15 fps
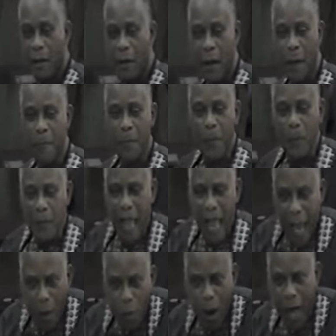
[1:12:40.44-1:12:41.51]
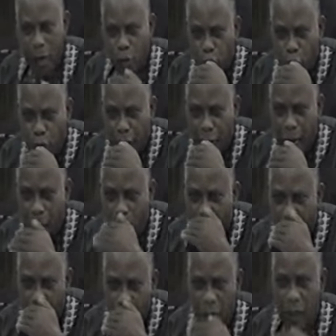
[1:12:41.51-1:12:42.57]
And people say, hey, why are you sharing? Why
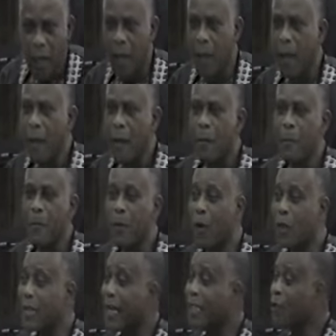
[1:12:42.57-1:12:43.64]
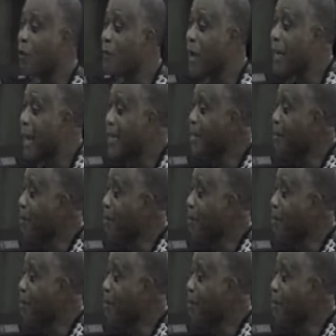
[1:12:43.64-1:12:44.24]
are you? Because I discovered that the